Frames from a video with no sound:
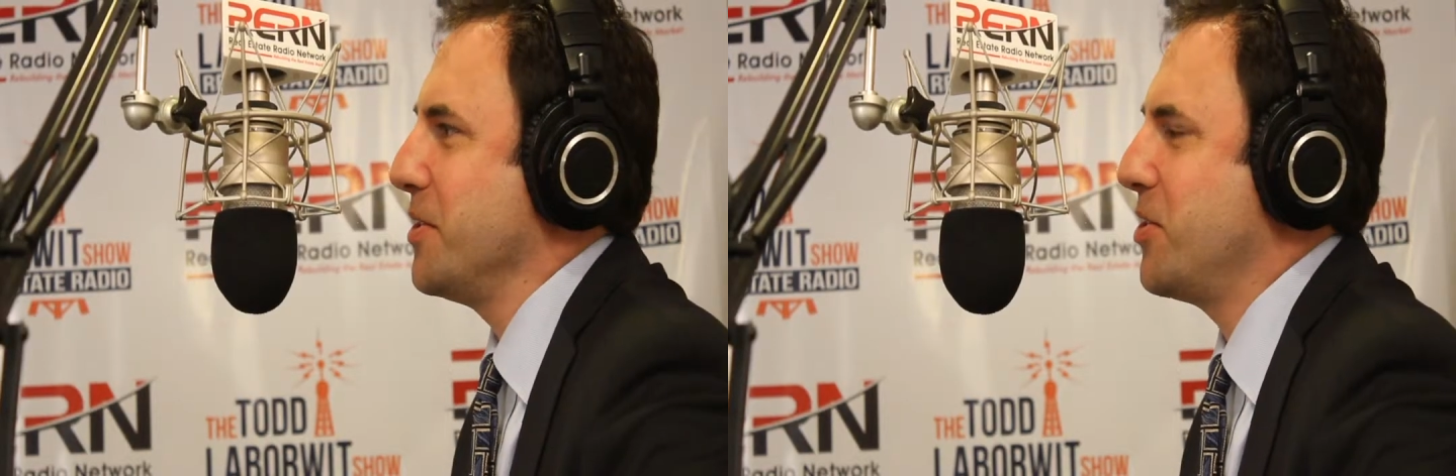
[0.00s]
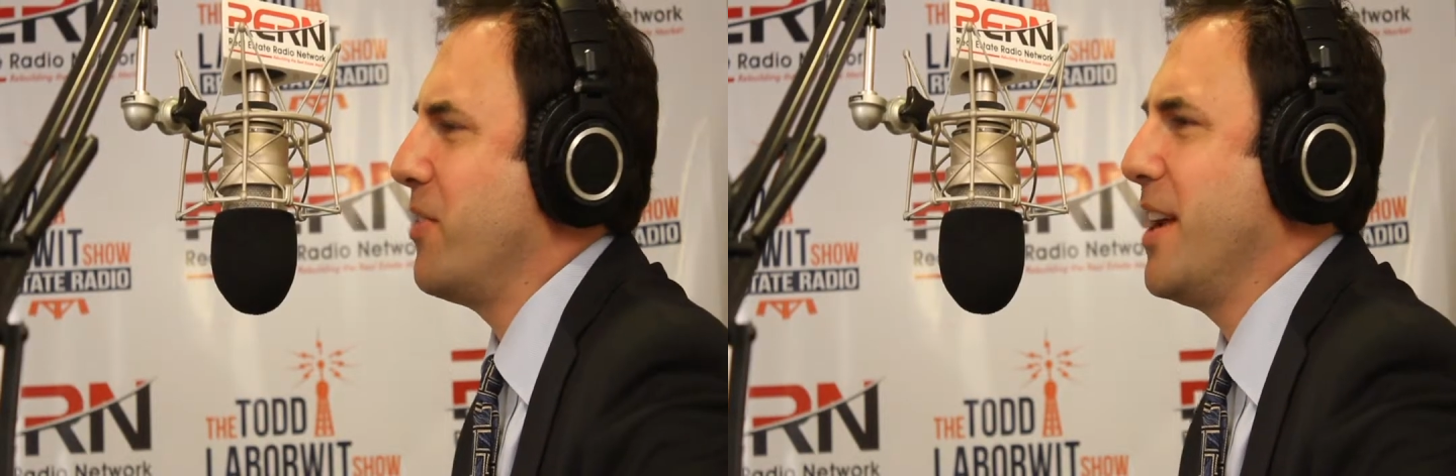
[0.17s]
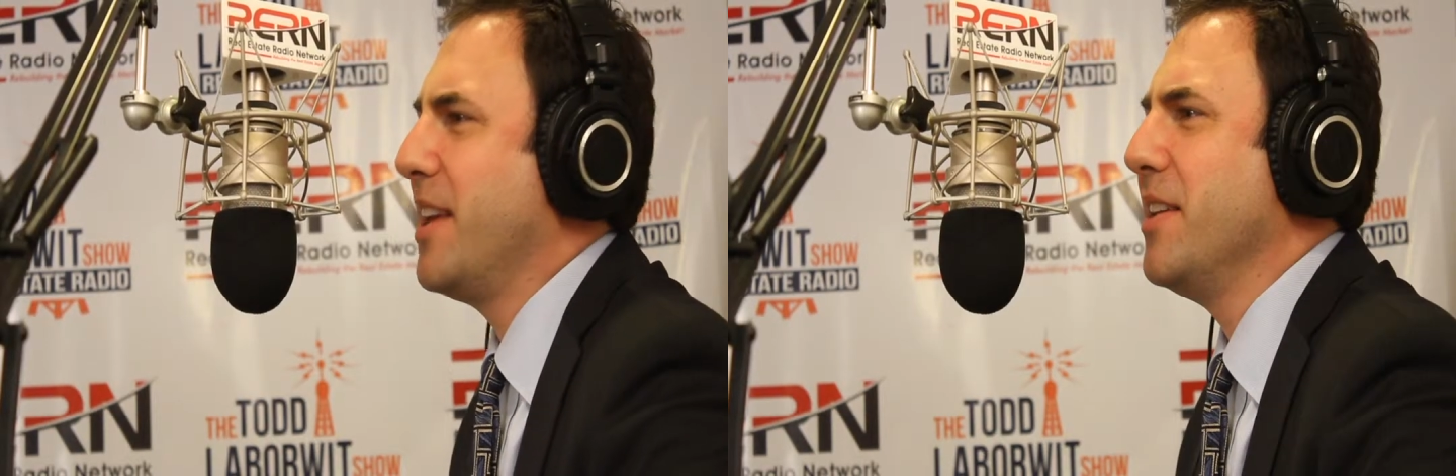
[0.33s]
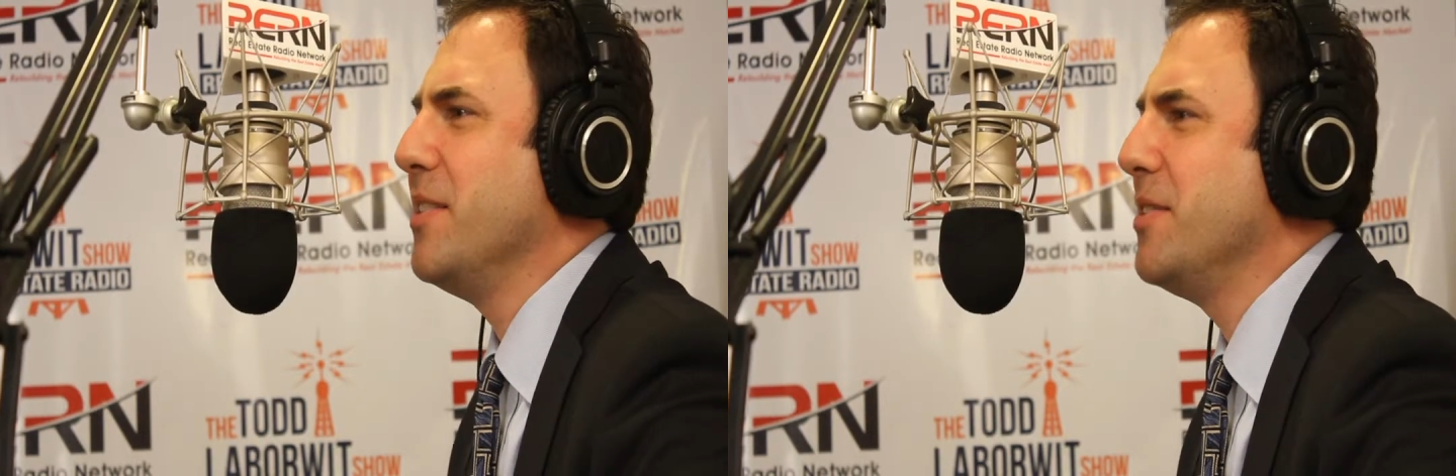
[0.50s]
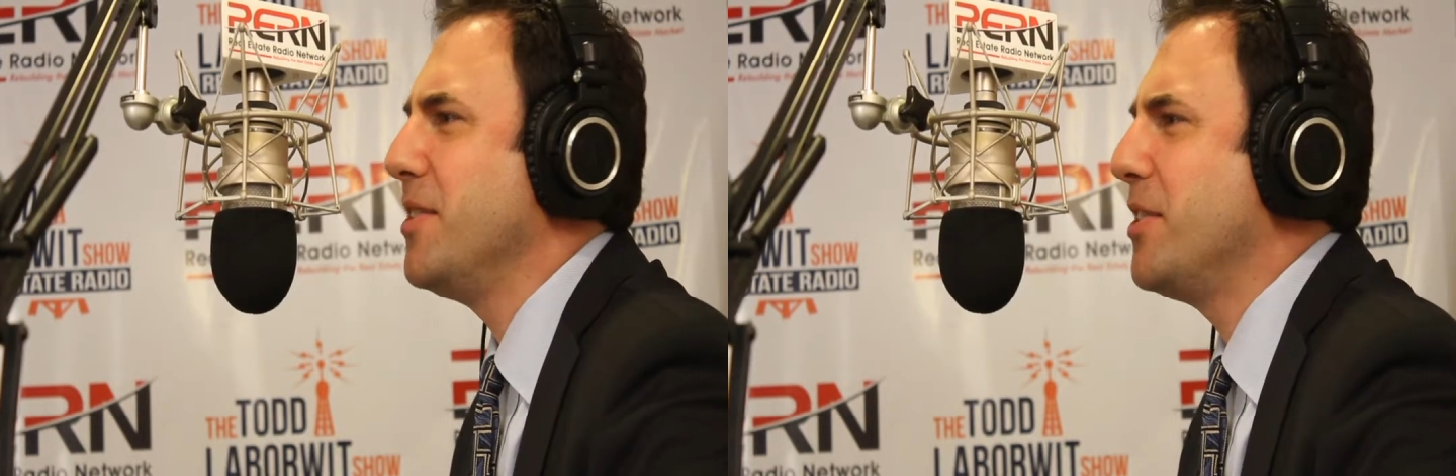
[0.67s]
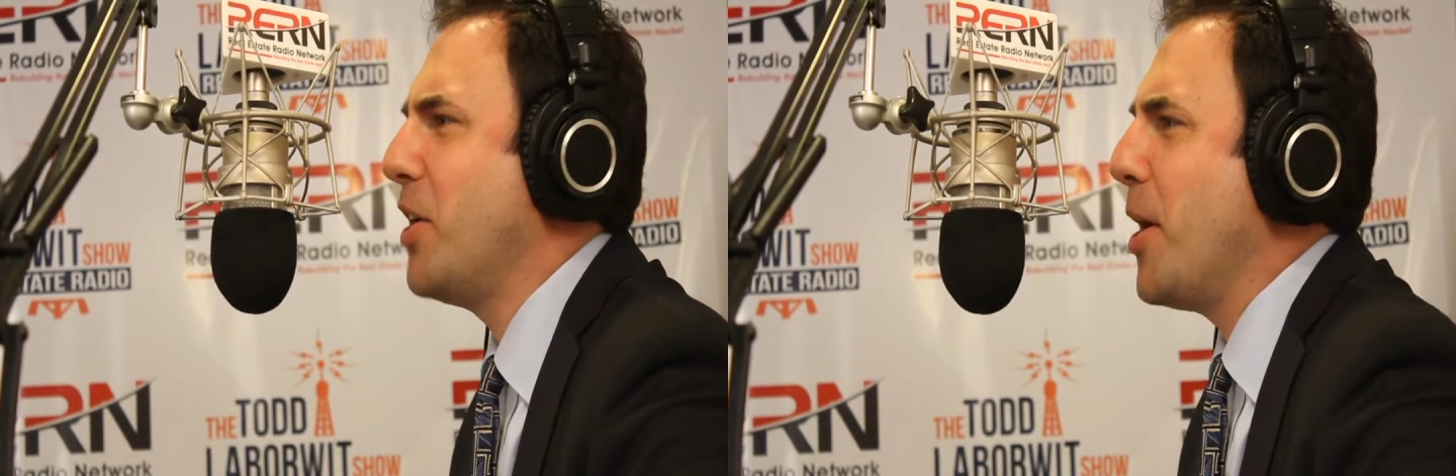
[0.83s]
Craig
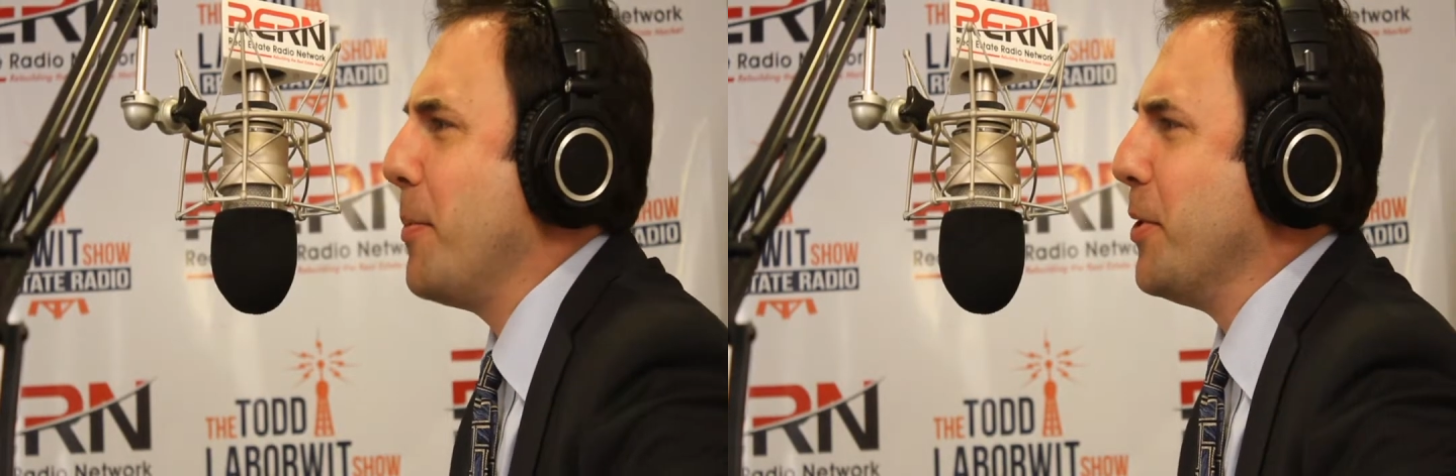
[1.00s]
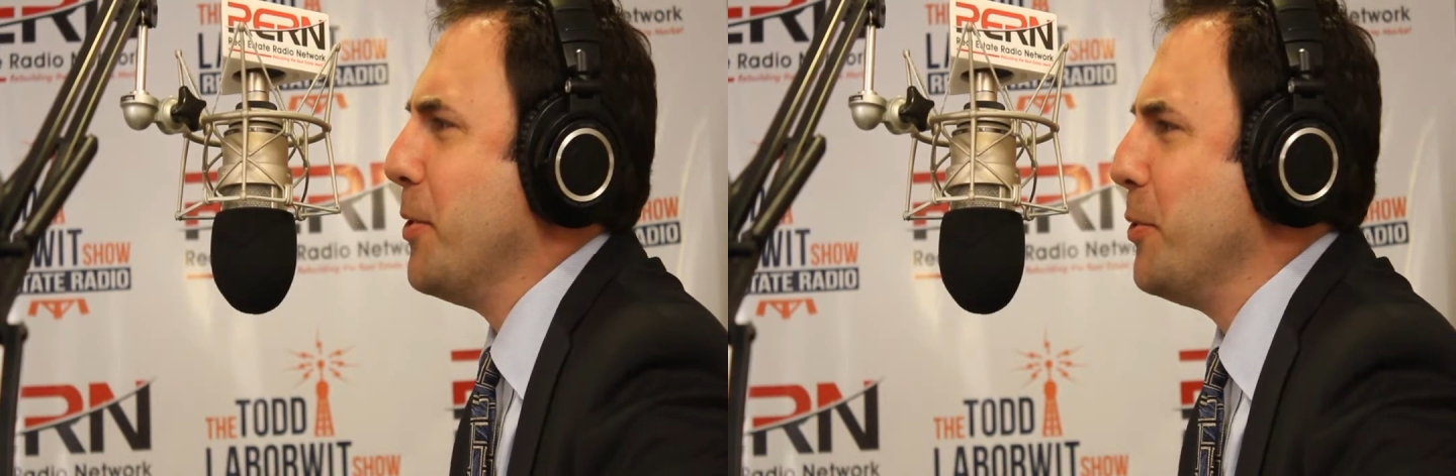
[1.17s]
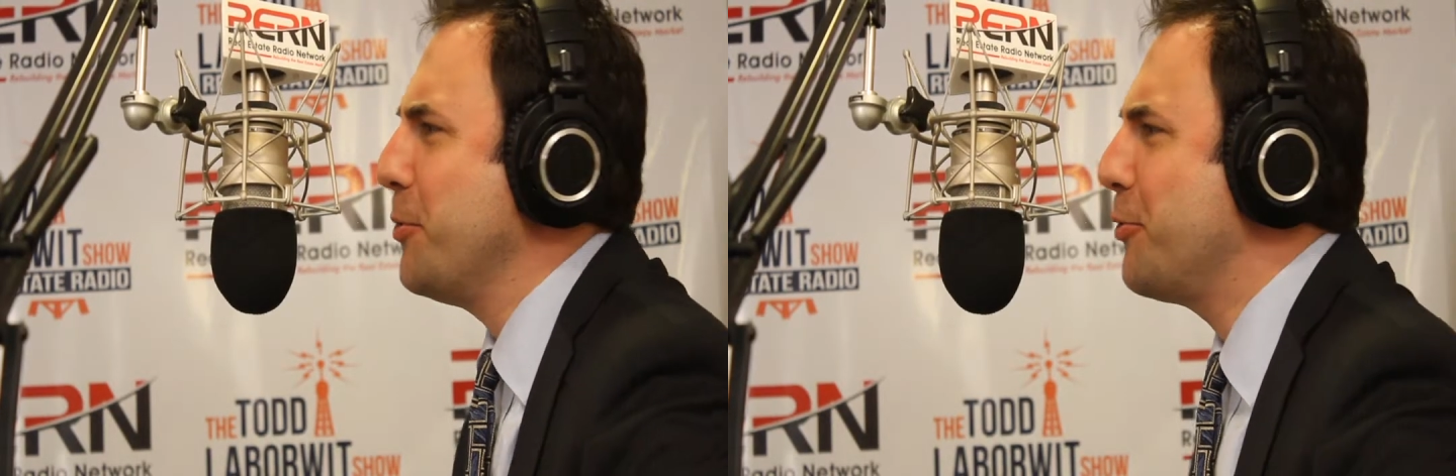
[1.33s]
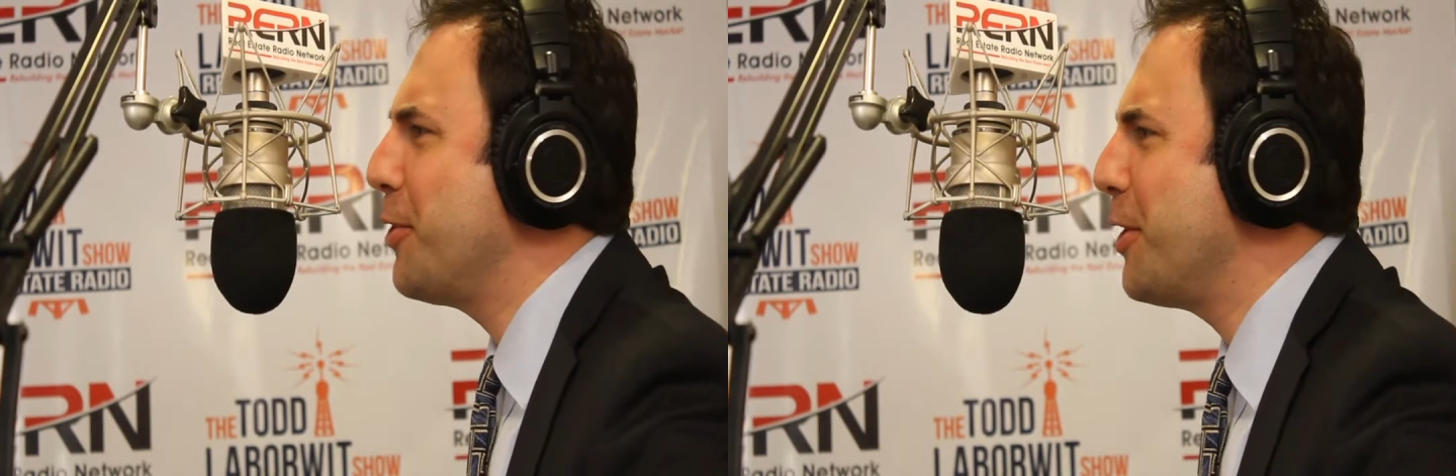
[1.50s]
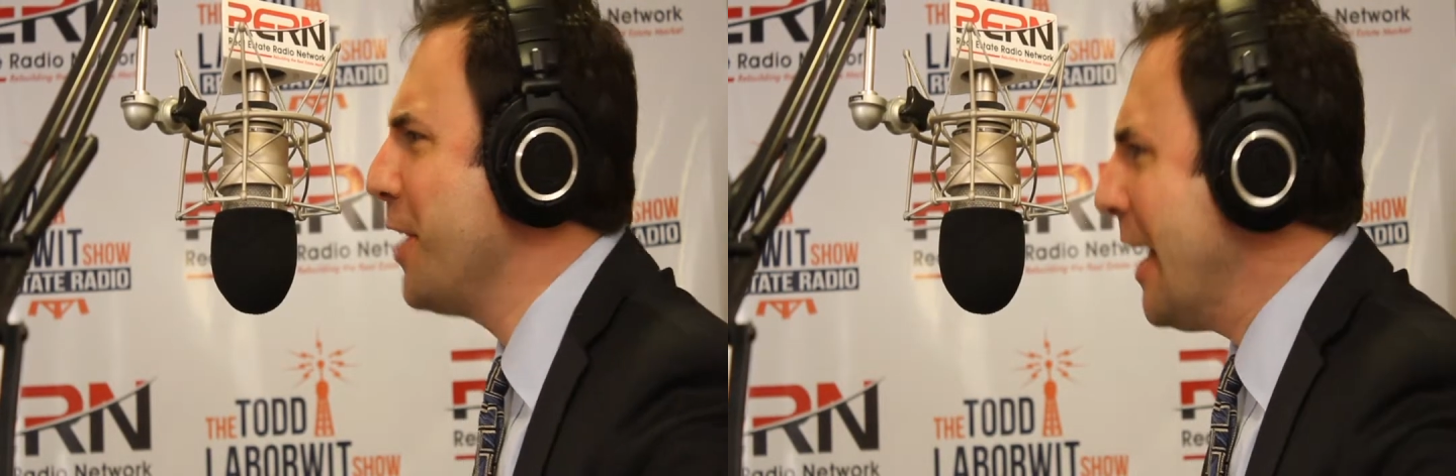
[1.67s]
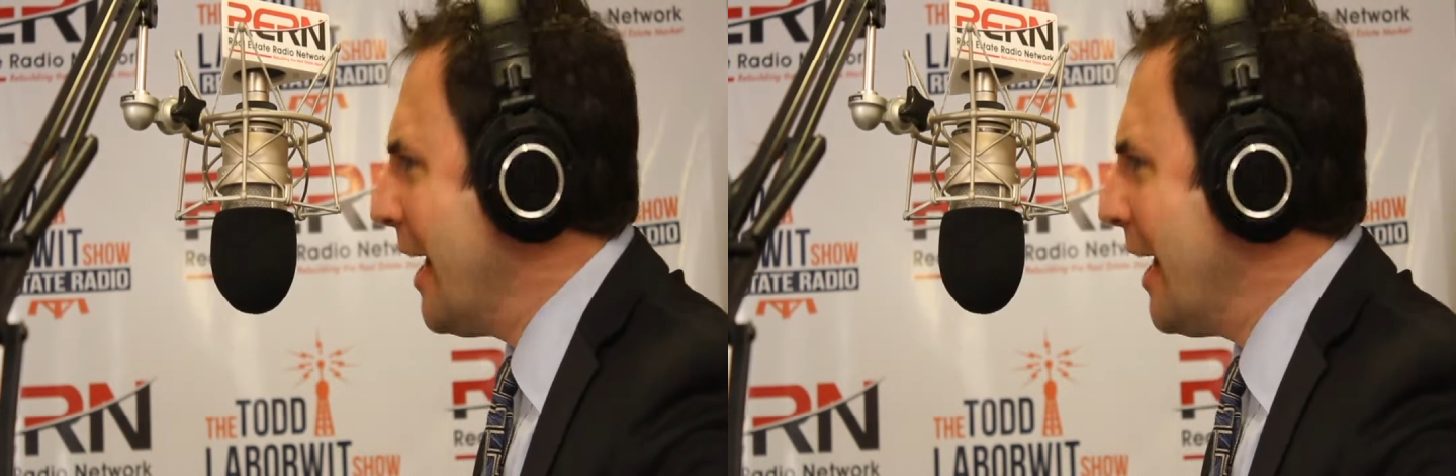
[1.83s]
Gilner, our producer